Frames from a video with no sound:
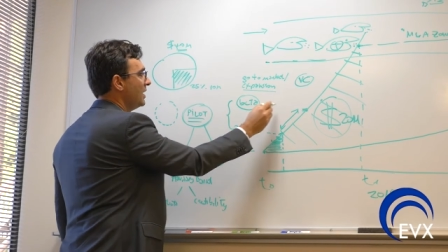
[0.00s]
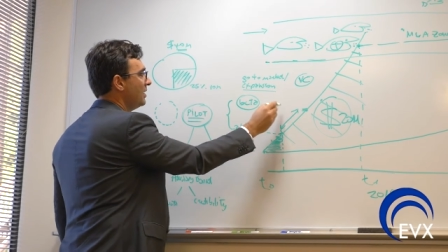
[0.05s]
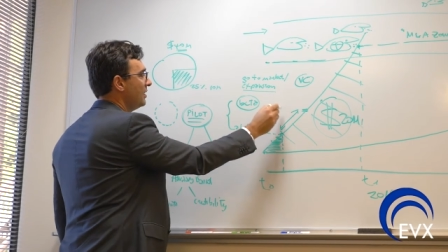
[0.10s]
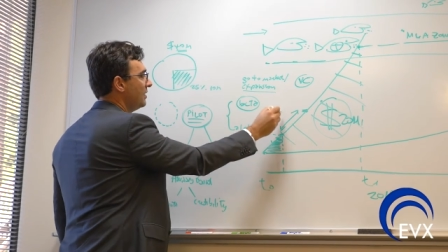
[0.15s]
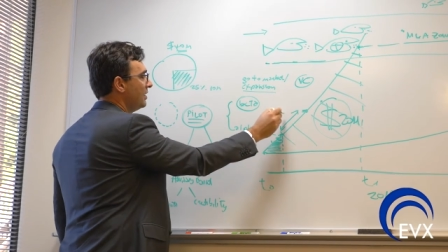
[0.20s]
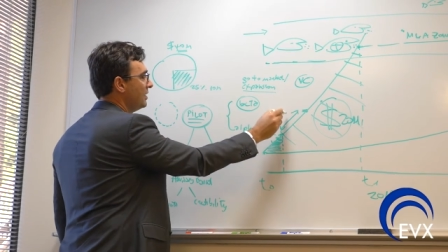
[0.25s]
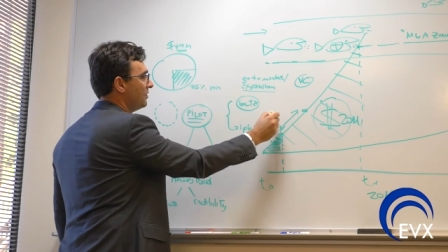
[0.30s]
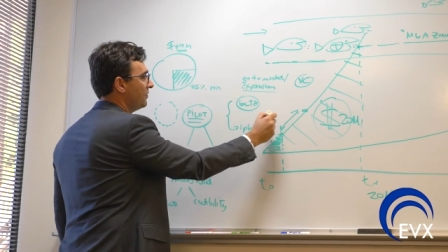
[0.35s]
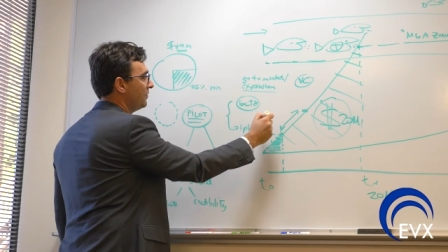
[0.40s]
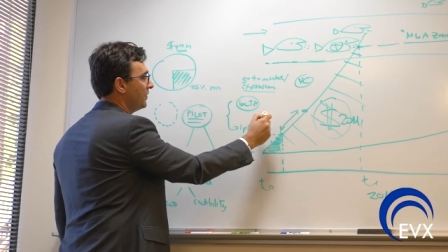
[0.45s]
in
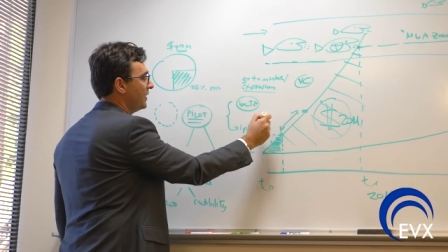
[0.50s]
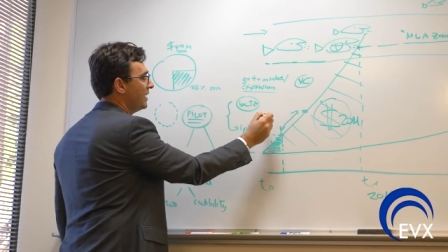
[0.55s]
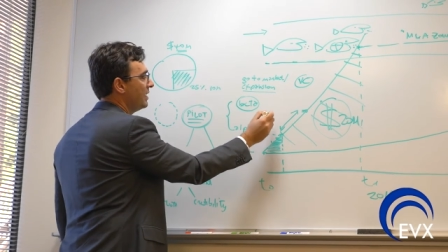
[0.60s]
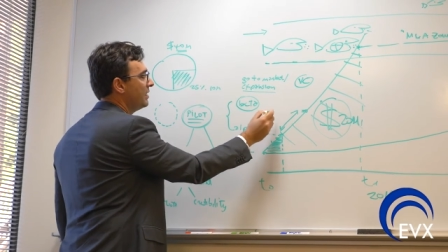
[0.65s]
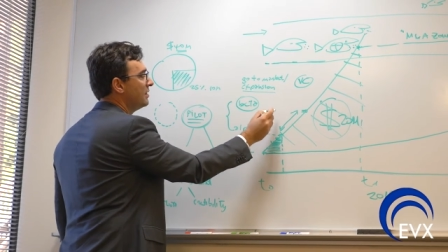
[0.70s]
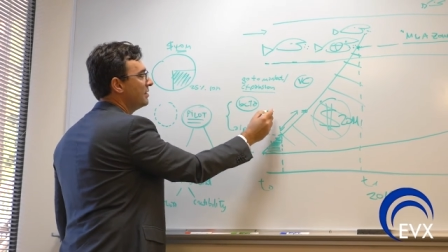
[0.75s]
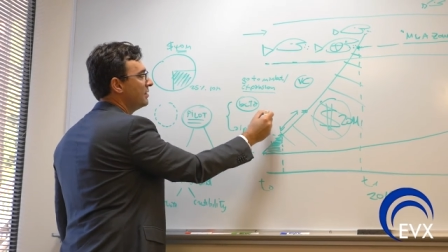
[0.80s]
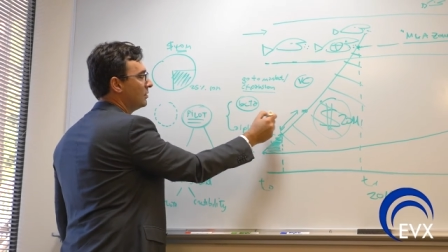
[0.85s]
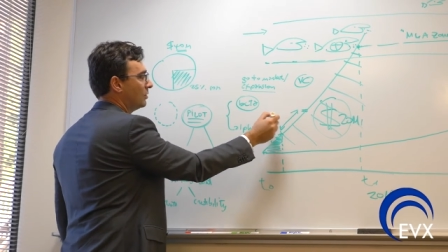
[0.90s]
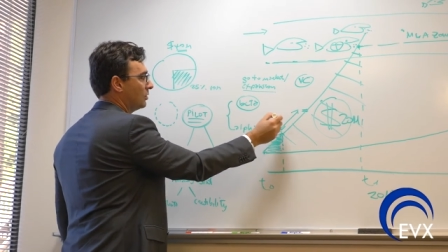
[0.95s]
this
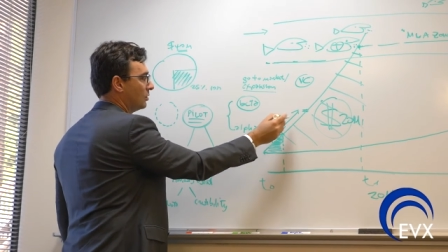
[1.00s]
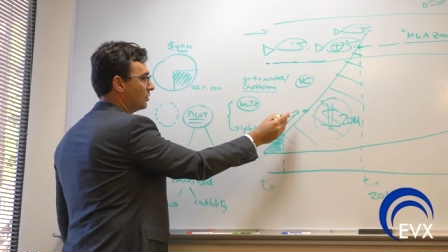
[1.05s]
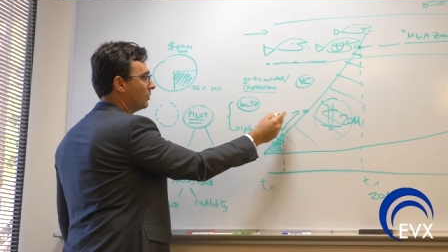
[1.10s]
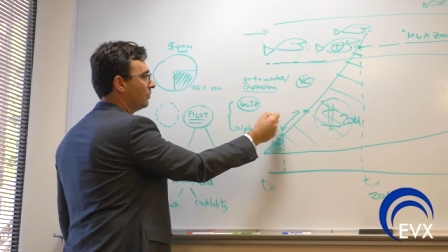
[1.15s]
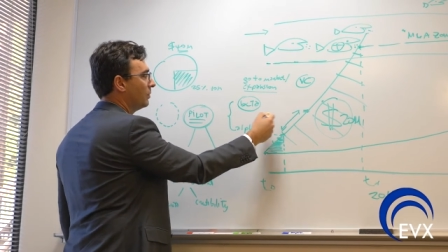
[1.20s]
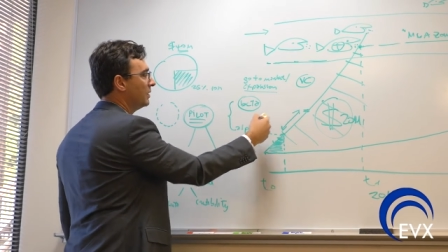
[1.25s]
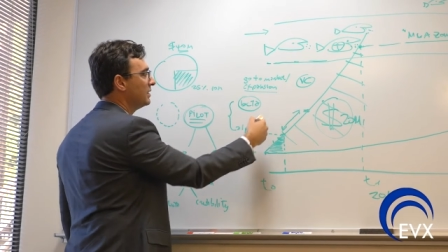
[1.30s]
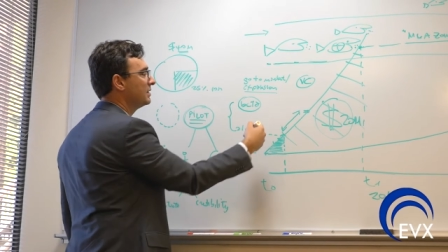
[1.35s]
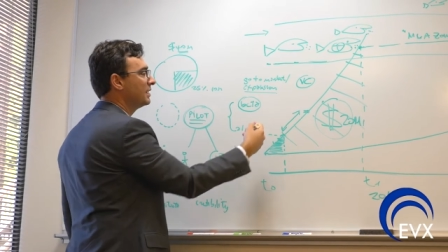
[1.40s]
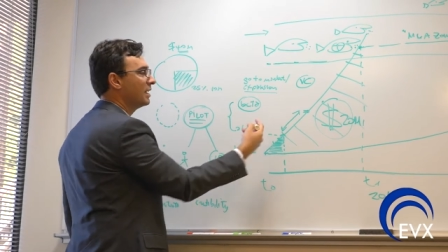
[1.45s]
phase, you know,
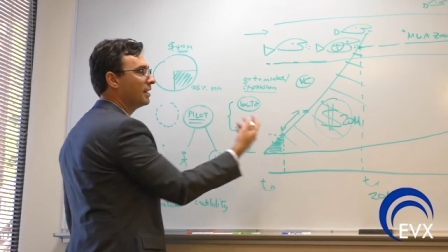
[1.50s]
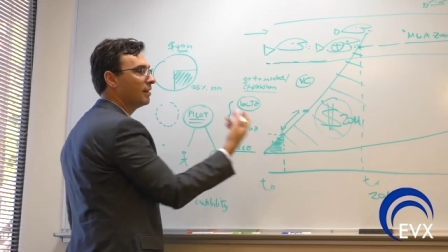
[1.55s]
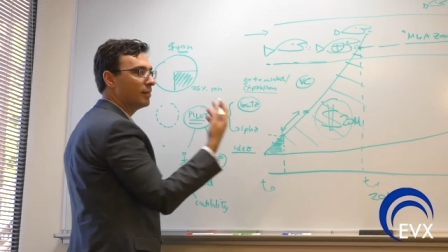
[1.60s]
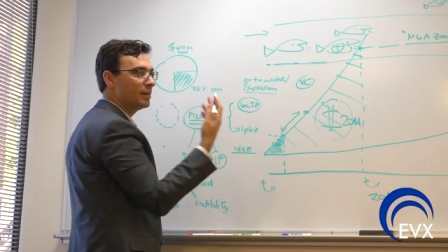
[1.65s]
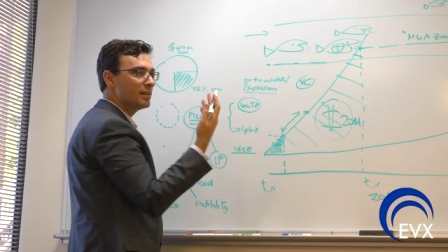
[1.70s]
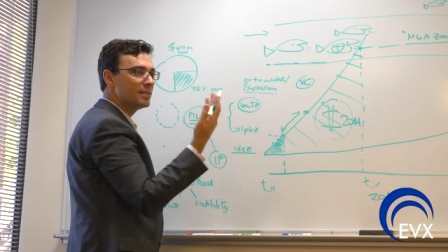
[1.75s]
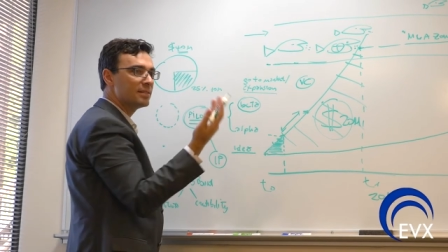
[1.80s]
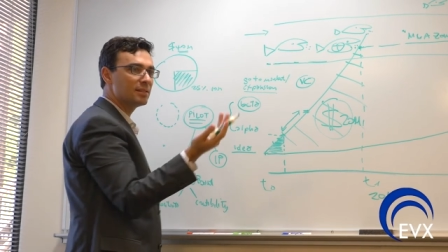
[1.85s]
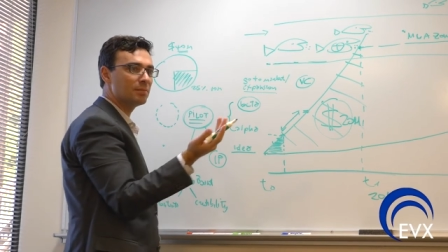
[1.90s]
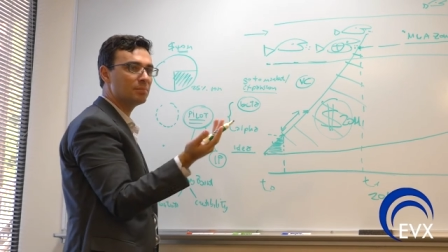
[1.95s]
companies can
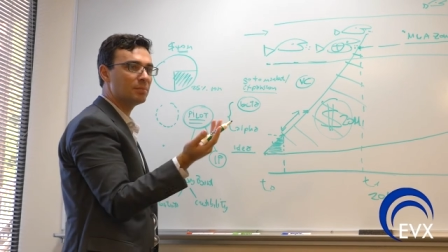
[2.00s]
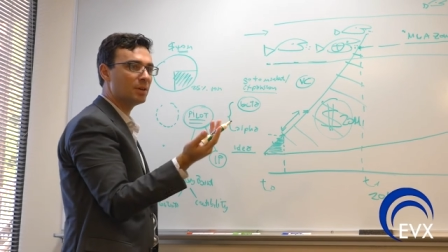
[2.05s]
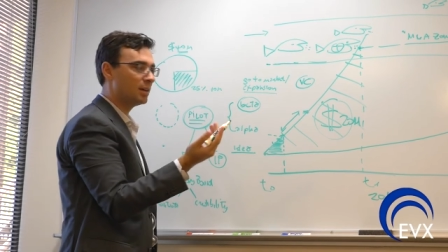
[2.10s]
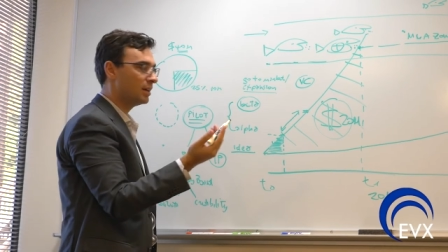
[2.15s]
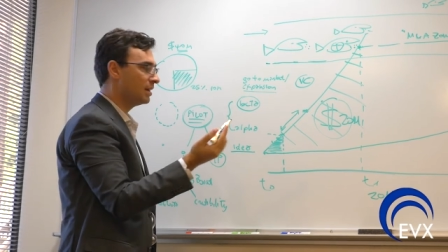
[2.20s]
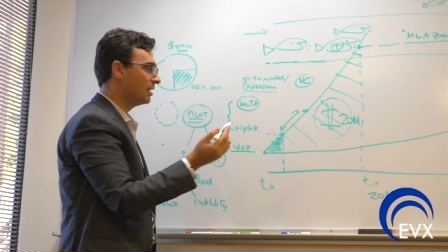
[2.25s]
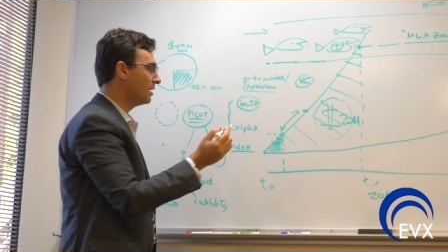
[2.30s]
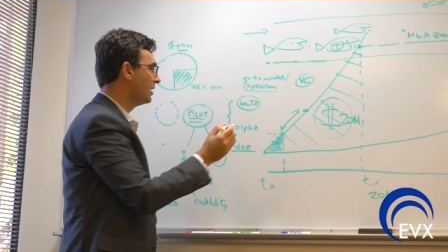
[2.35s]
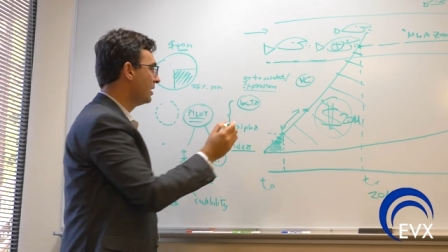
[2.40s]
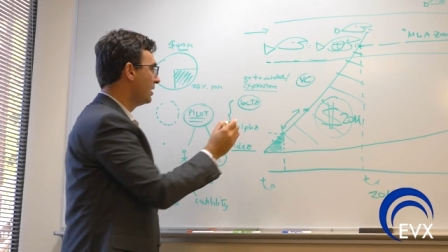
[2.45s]
raise some
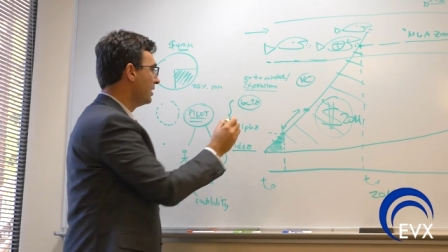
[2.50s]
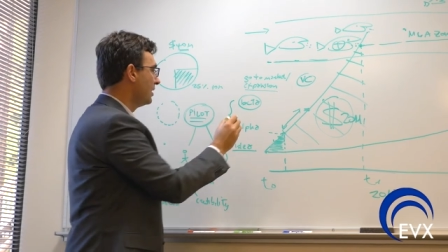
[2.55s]
money.